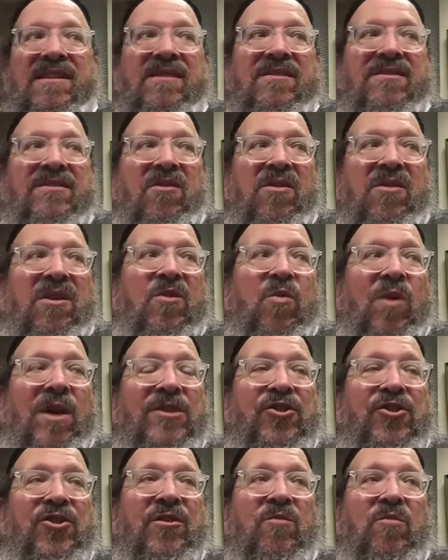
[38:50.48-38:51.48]
so the
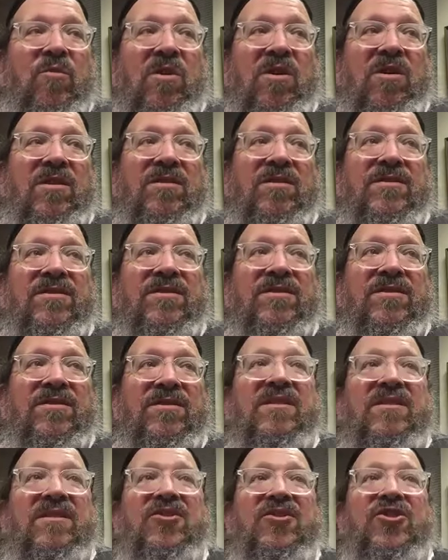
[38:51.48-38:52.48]
question
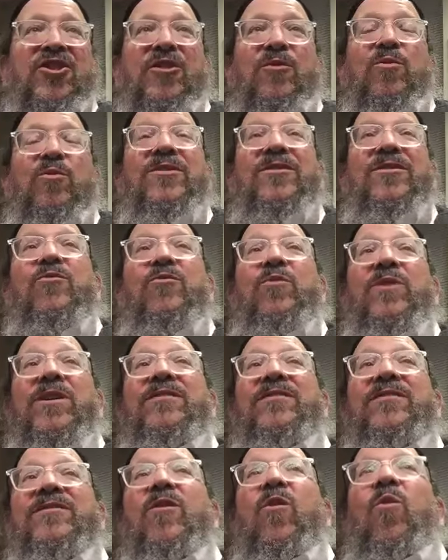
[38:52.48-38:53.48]
was, she was doing
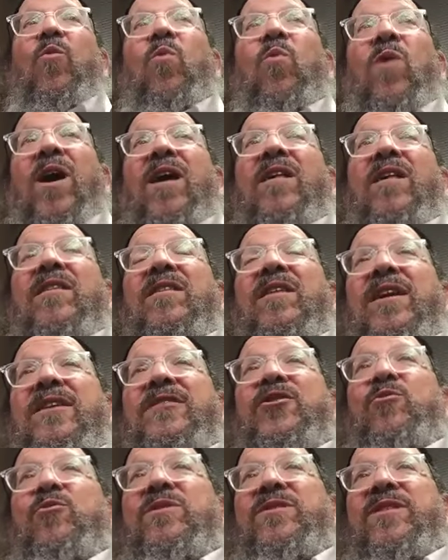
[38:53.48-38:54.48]
so well
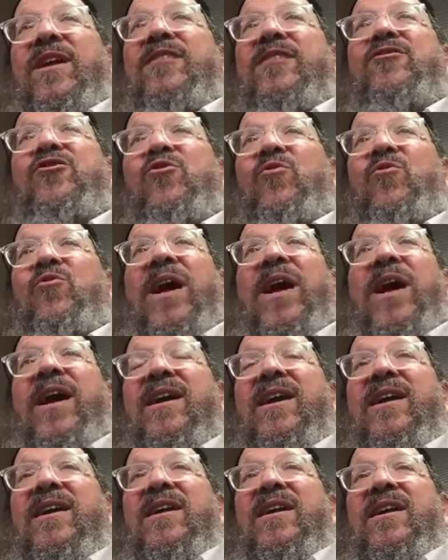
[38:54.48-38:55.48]
and she was on a
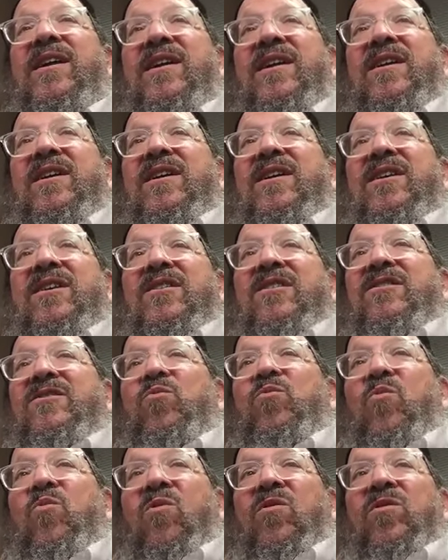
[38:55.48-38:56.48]
track
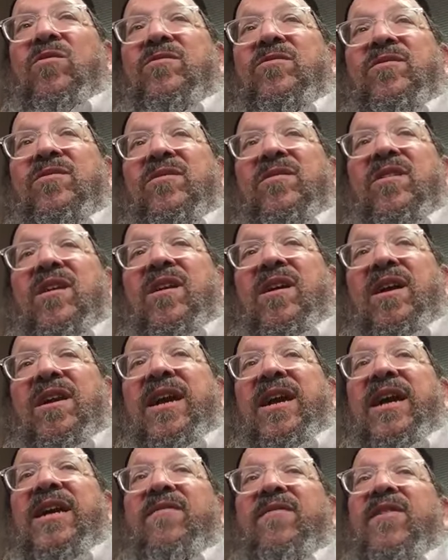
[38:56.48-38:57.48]
towards a
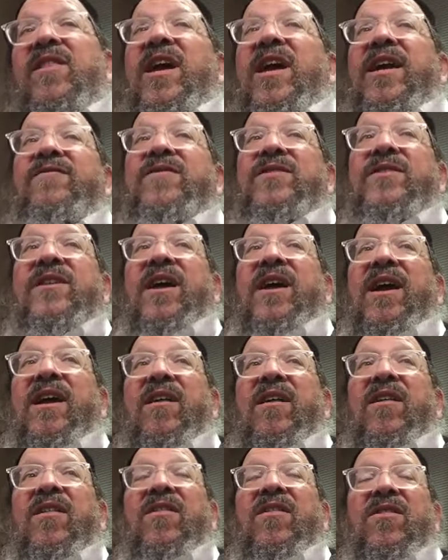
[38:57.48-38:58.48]
kind of
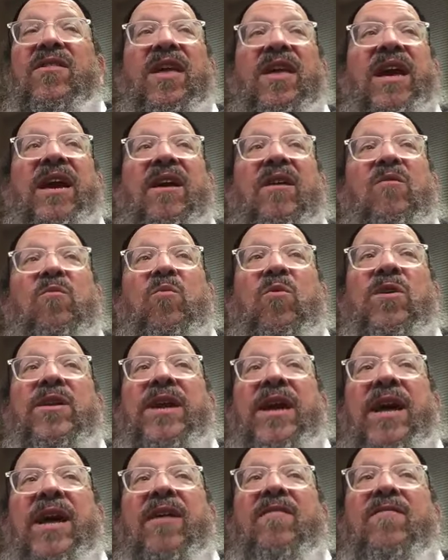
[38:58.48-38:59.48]
lifestyle that would
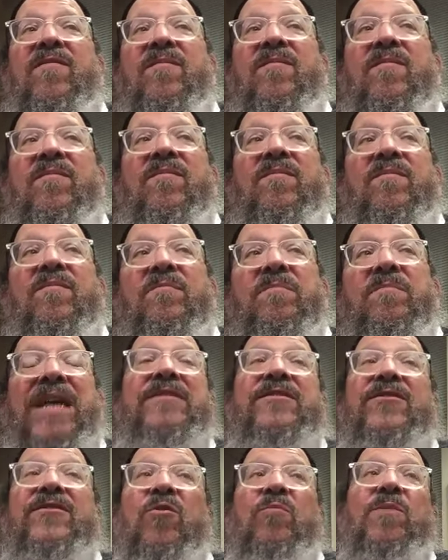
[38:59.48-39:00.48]
have
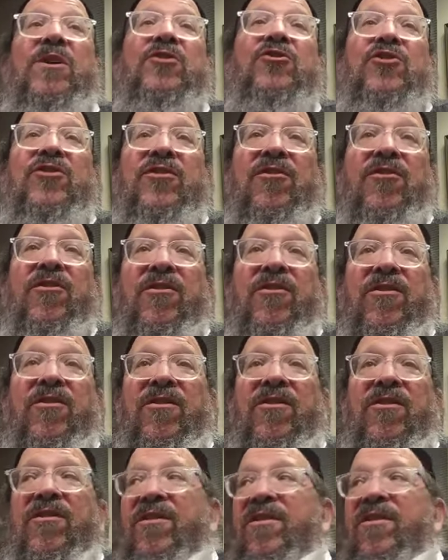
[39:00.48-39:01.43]
meant so much to her,